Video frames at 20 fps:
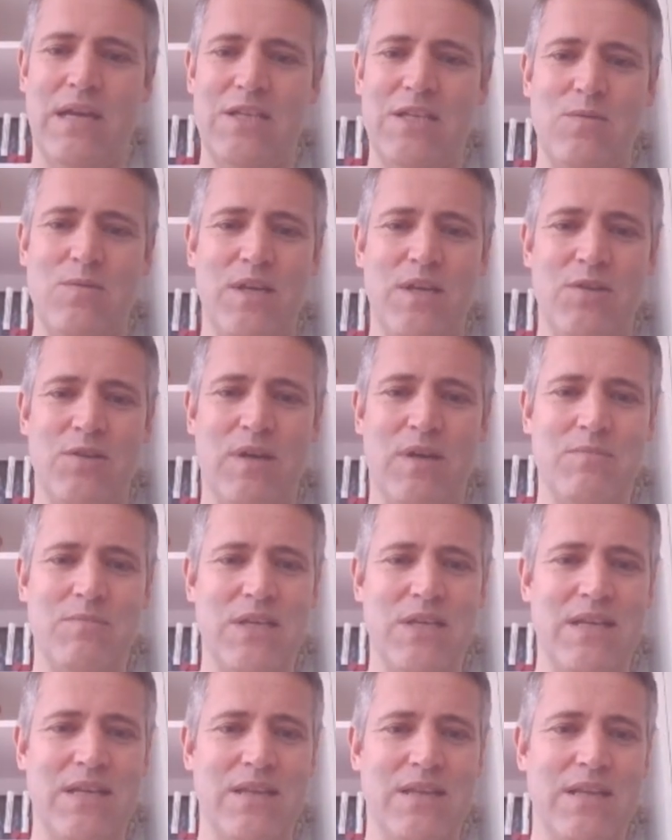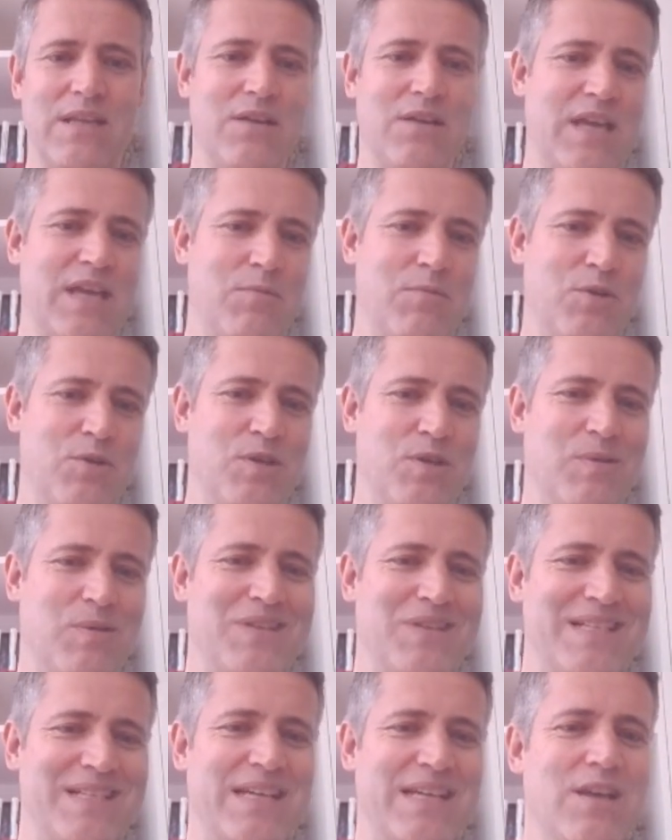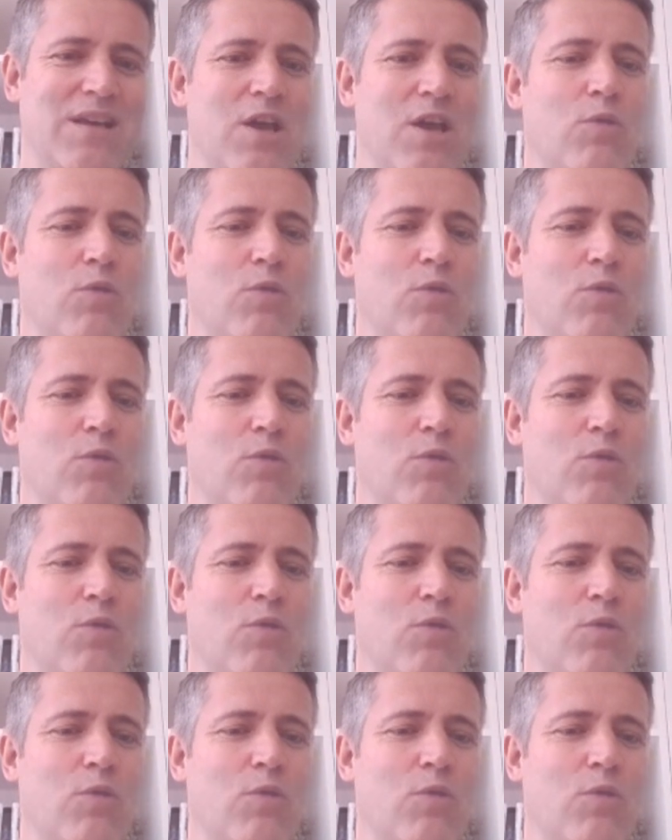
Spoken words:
Actually, we're going to update that. No, okay, we're not going to update it.